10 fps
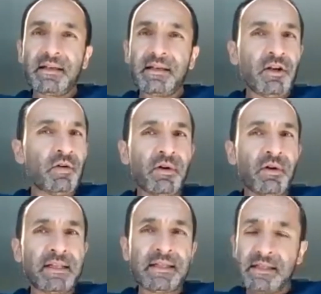You know,
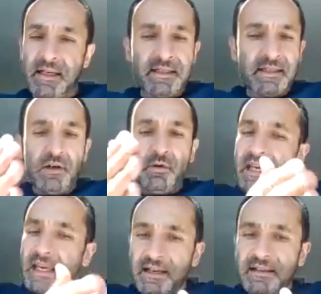it's
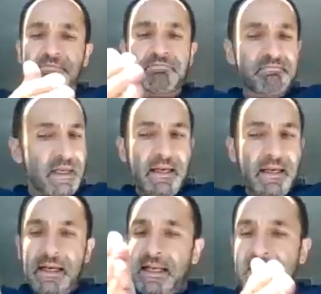looking
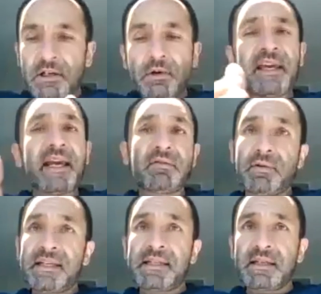at
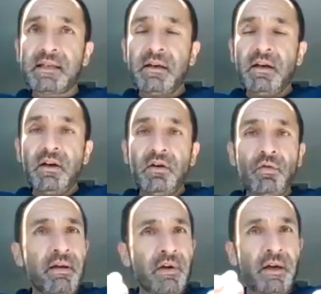risk
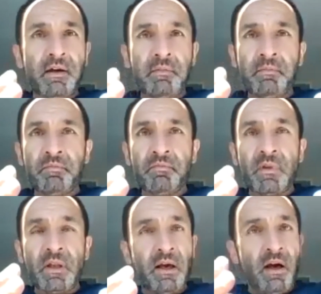with
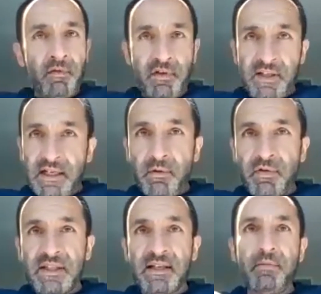obviously with
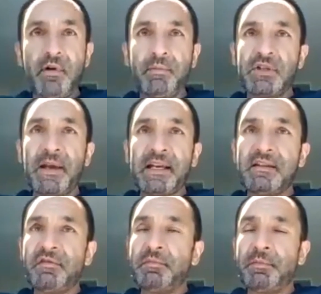a cyber
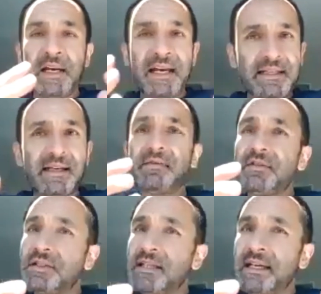perspective, but at the end of
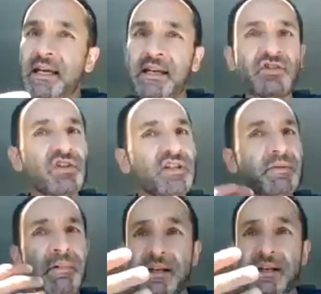the day, it's just
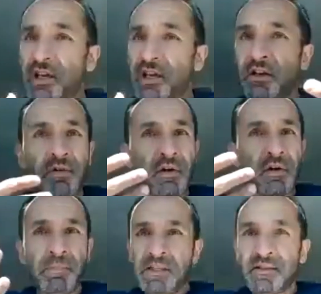managing another
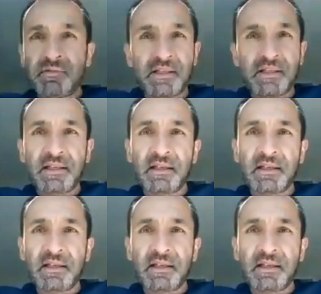business risk.